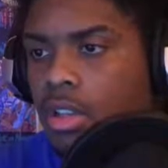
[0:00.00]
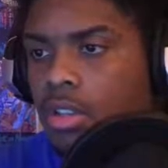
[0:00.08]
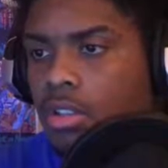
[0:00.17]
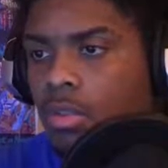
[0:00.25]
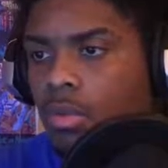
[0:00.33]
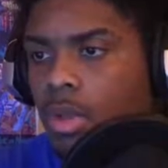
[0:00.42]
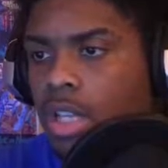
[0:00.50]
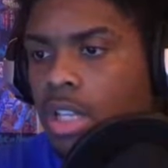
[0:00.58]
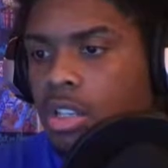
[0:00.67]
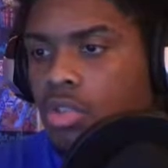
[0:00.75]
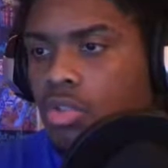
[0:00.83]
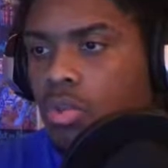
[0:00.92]
so we
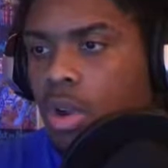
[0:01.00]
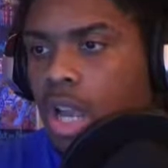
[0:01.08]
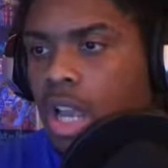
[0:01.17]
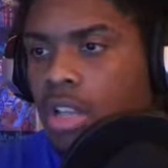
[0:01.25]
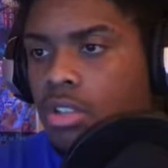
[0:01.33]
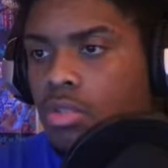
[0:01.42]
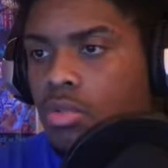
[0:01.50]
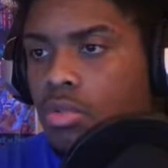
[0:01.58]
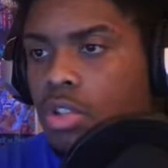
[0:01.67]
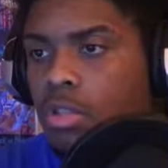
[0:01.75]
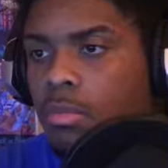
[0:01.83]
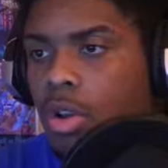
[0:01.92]
can try to
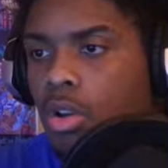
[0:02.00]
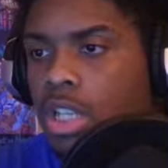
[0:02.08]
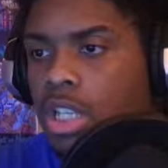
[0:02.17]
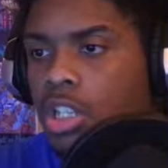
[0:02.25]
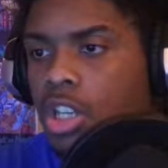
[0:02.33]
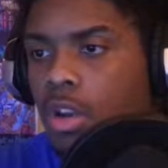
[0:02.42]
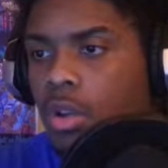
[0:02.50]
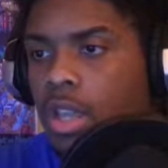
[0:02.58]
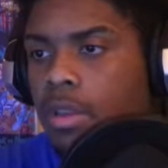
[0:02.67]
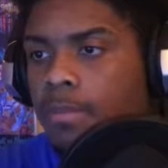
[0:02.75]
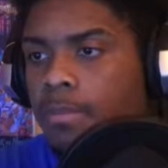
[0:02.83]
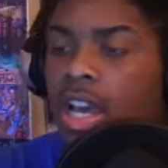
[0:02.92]
Smoky Joe him.
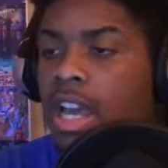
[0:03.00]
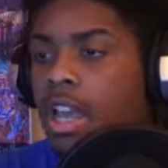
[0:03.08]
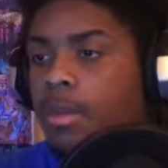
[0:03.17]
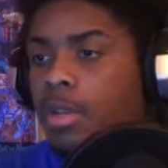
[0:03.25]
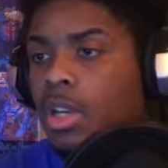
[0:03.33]
I am on a